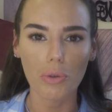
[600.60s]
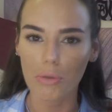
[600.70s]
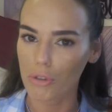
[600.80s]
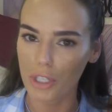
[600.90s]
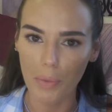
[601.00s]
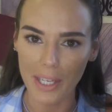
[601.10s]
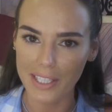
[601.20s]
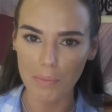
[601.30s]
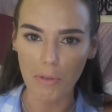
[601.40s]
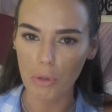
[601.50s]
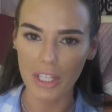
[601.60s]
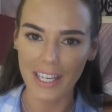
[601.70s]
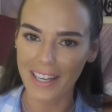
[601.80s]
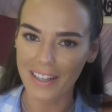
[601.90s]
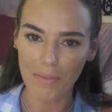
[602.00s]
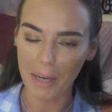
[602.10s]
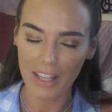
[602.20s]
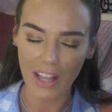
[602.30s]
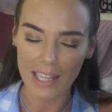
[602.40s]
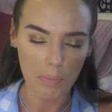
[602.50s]
three weeks before the end of my
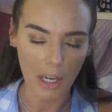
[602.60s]
last